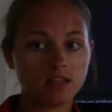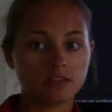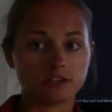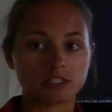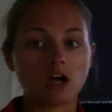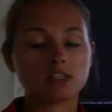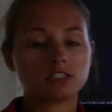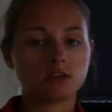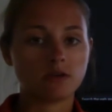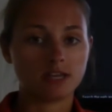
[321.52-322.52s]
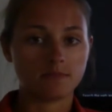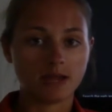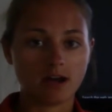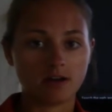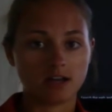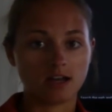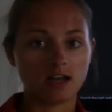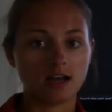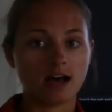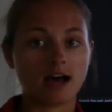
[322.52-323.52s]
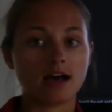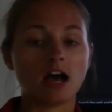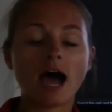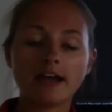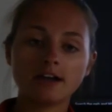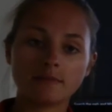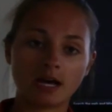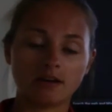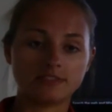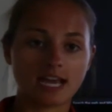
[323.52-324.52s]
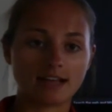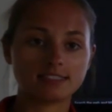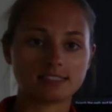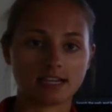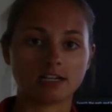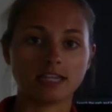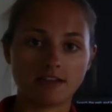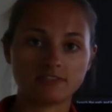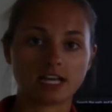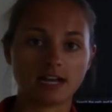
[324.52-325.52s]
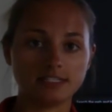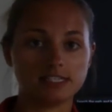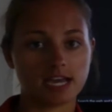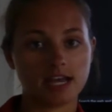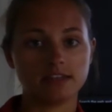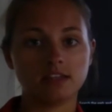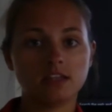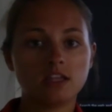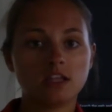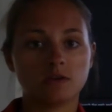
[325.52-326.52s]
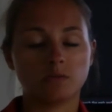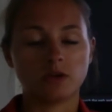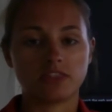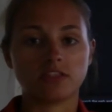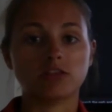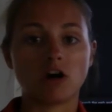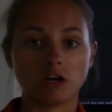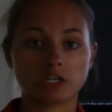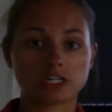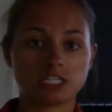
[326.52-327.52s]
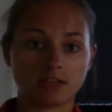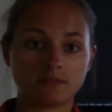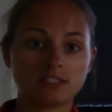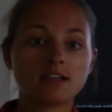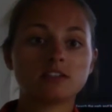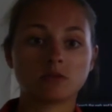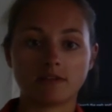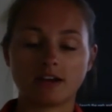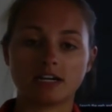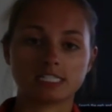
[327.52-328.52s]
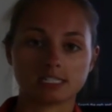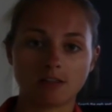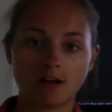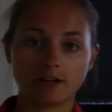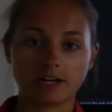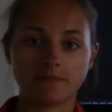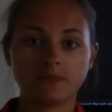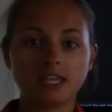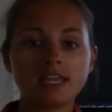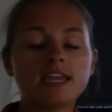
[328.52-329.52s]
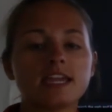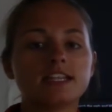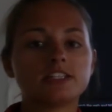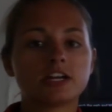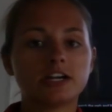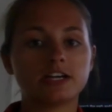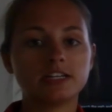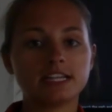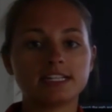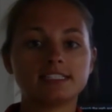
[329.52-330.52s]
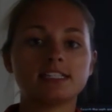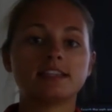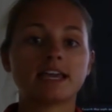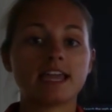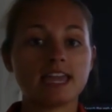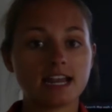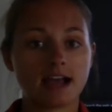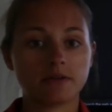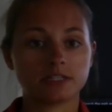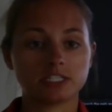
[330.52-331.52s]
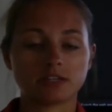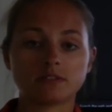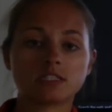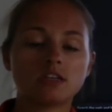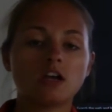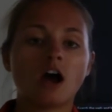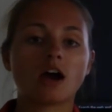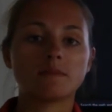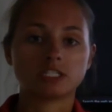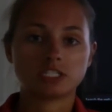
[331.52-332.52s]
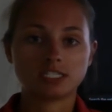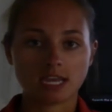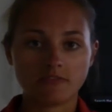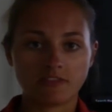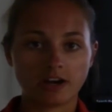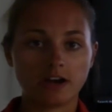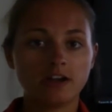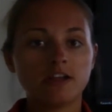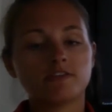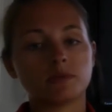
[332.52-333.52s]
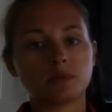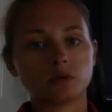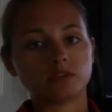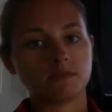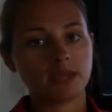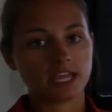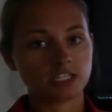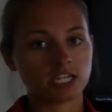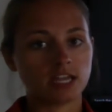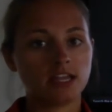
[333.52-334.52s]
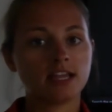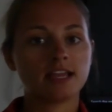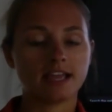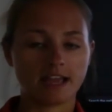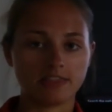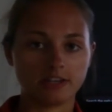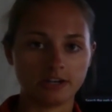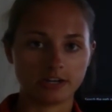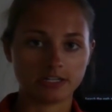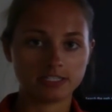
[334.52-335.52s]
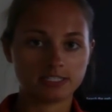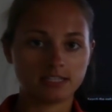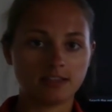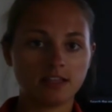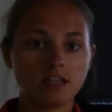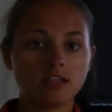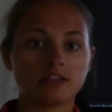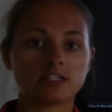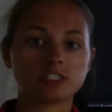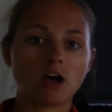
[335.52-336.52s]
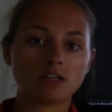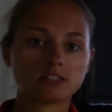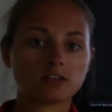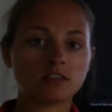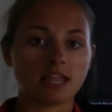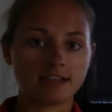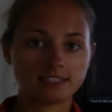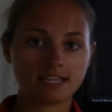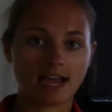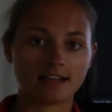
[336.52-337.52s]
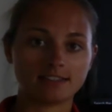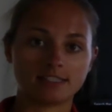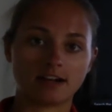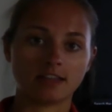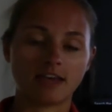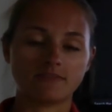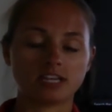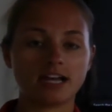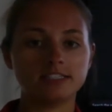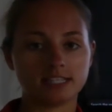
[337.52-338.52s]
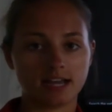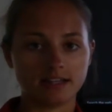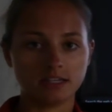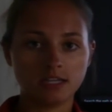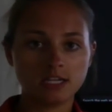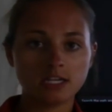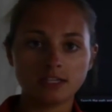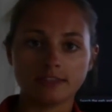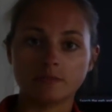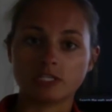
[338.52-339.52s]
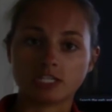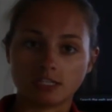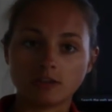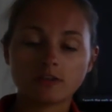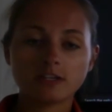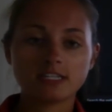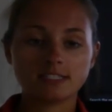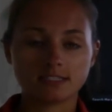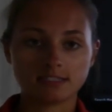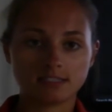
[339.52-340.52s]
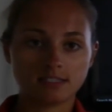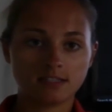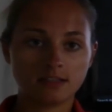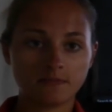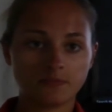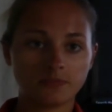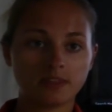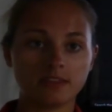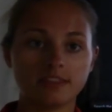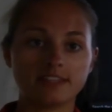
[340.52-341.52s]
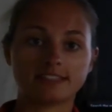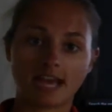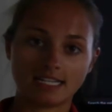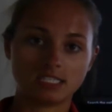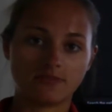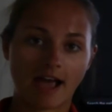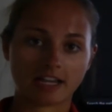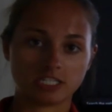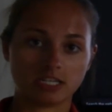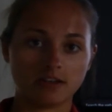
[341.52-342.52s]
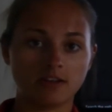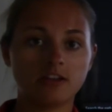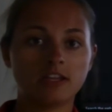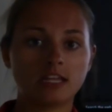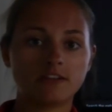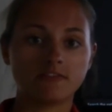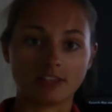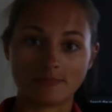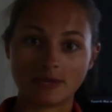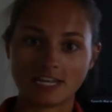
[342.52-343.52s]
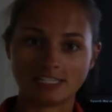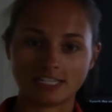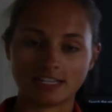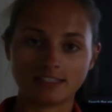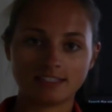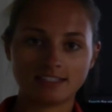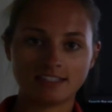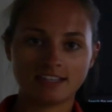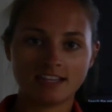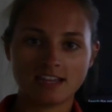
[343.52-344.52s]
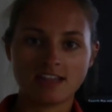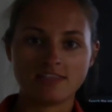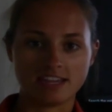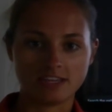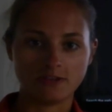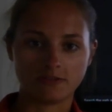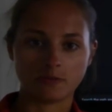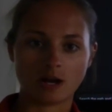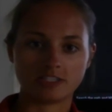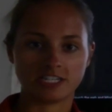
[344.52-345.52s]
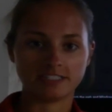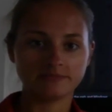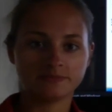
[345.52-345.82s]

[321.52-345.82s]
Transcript: There's also a higher amount of tasks that are left undone with longer shifts, 12 hours or longer. In turn, it is seen that 8-hour shifts are much safer for both the patient and the nurse. There's also less tasks that are left undone, which increases the satisfaction for the patients. Thank you for watching.